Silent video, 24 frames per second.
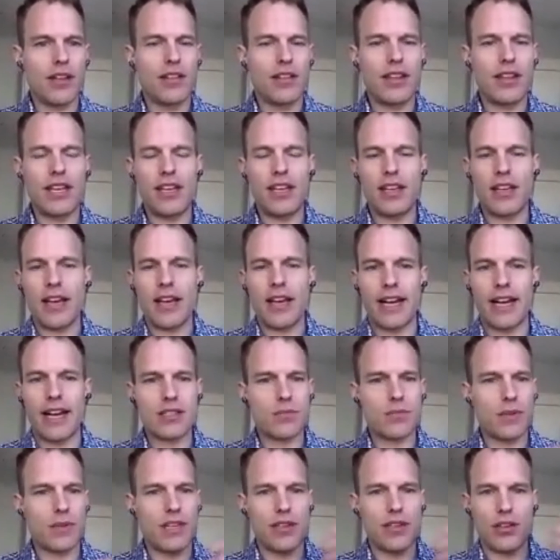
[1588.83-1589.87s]
They
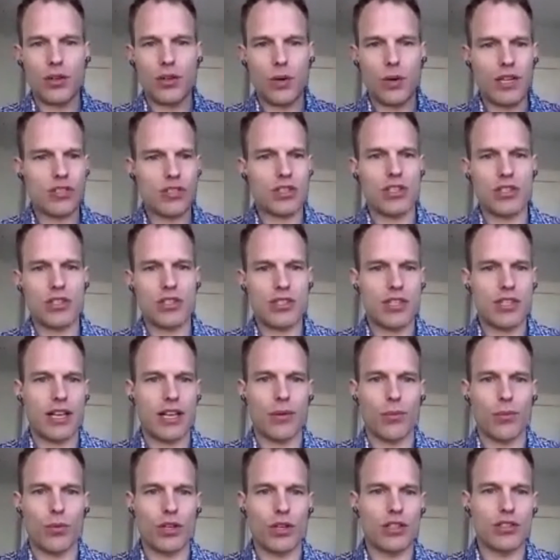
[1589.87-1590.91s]
asked me questions
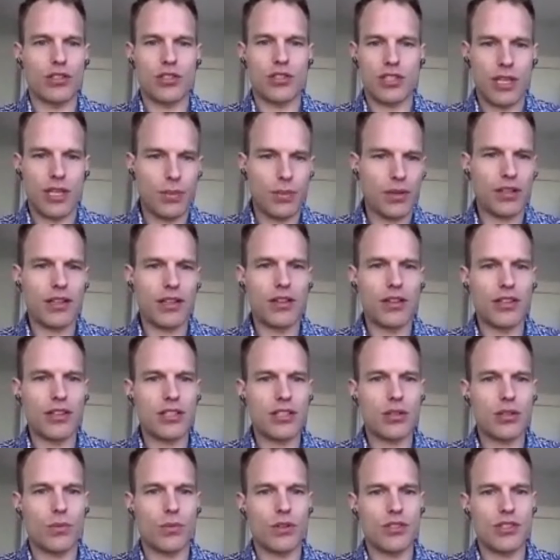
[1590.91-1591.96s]
that would typically lead
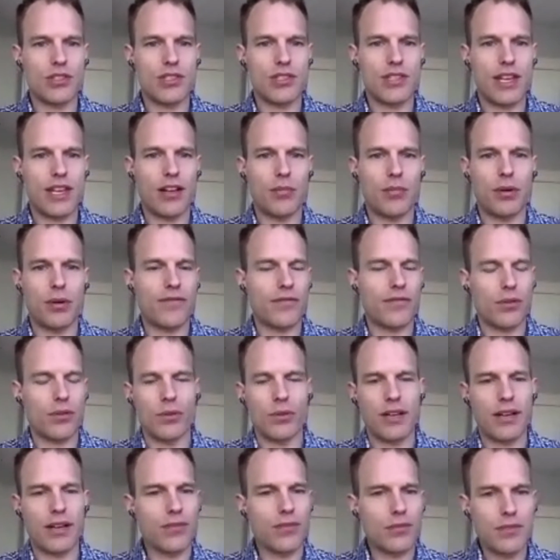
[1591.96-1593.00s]
towards a sale, but for
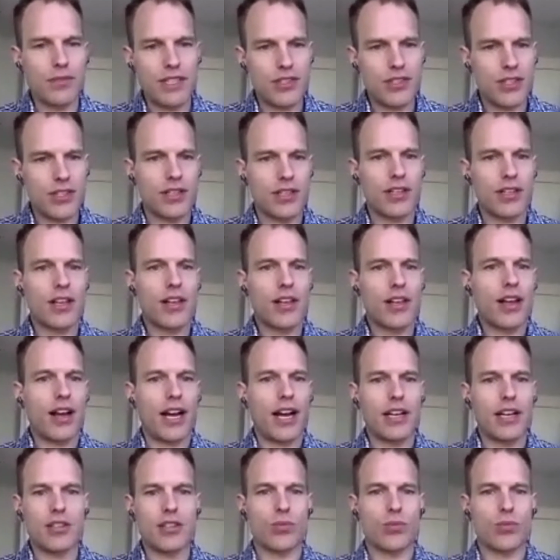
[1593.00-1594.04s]
whatever reason,
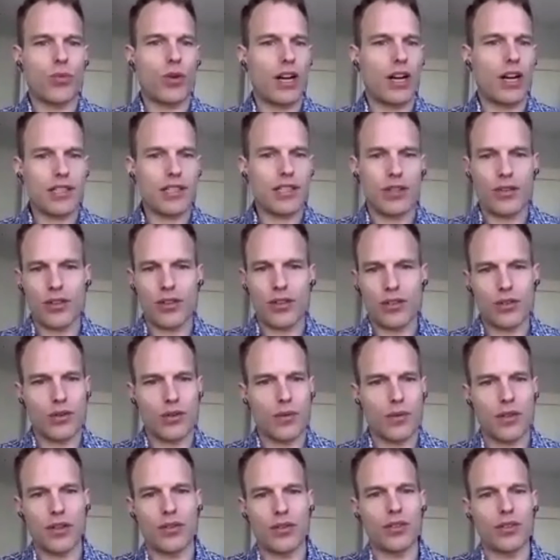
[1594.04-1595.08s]
I just walked out of the door
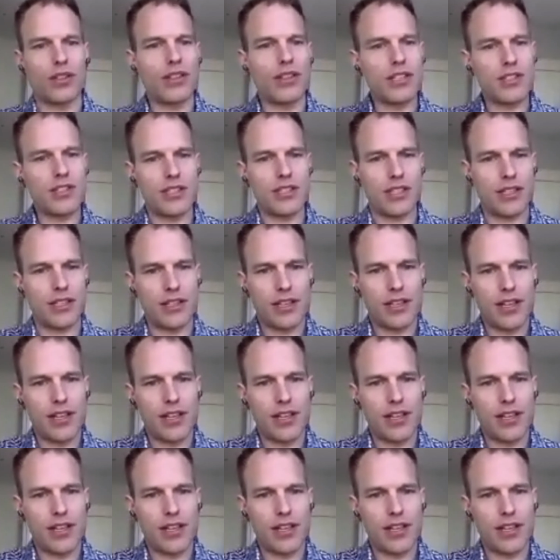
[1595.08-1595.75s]
without the listing.